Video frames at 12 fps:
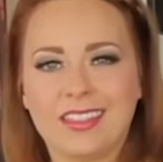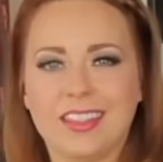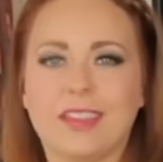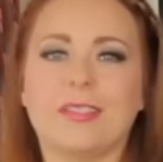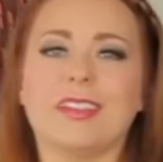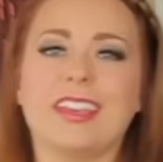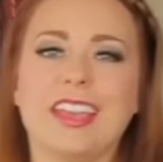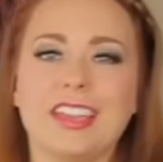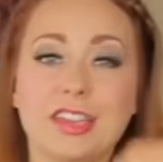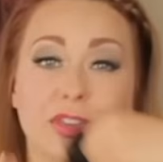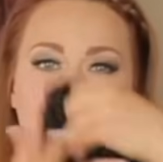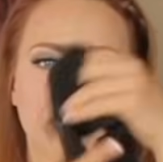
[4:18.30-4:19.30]
that will get
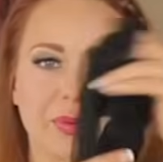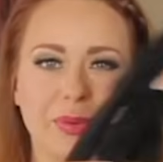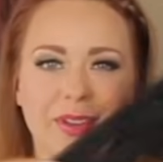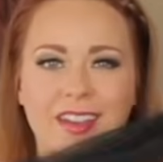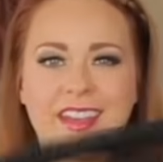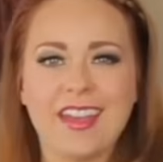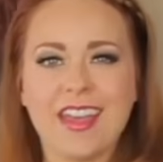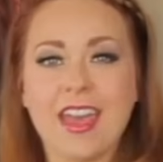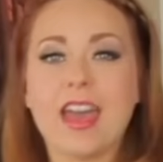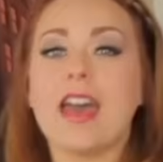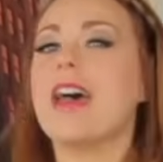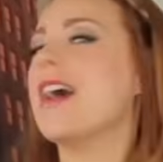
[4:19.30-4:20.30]
you
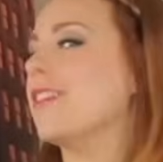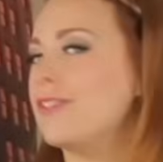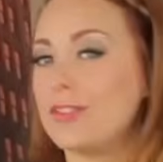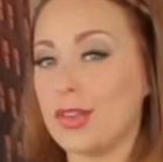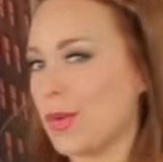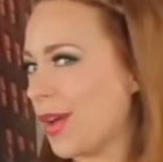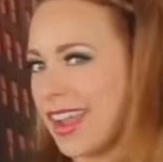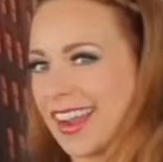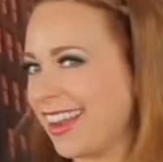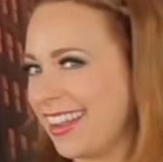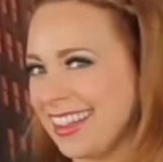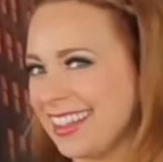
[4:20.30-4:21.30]
everywhere.